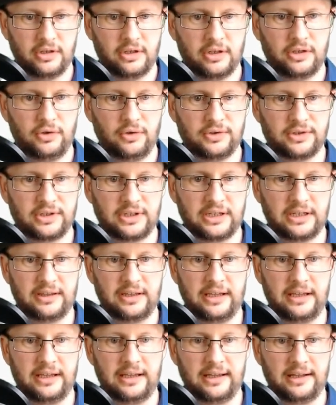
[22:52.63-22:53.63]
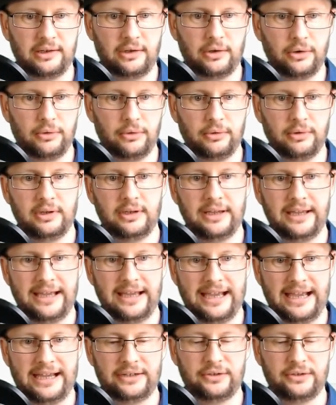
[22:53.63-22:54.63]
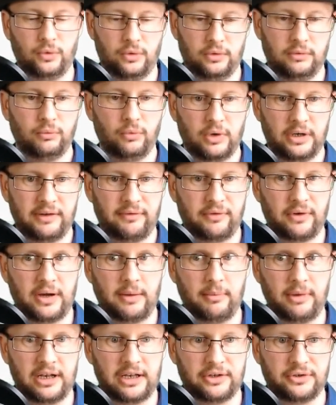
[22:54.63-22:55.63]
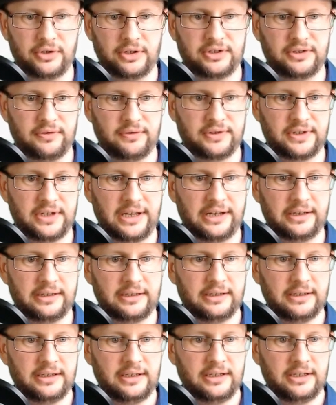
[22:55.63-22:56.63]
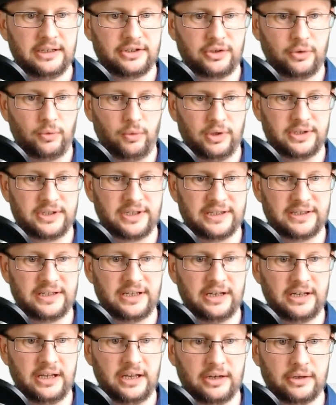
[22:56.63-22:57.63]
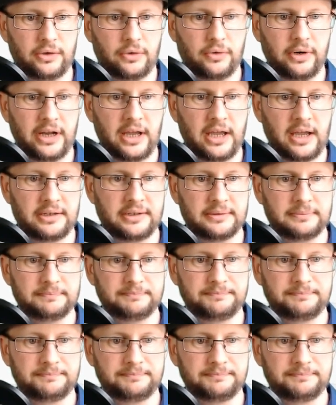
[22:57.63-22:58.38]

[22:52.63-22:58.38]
using the hello at or whatever email address you set. So once that's in, hit create.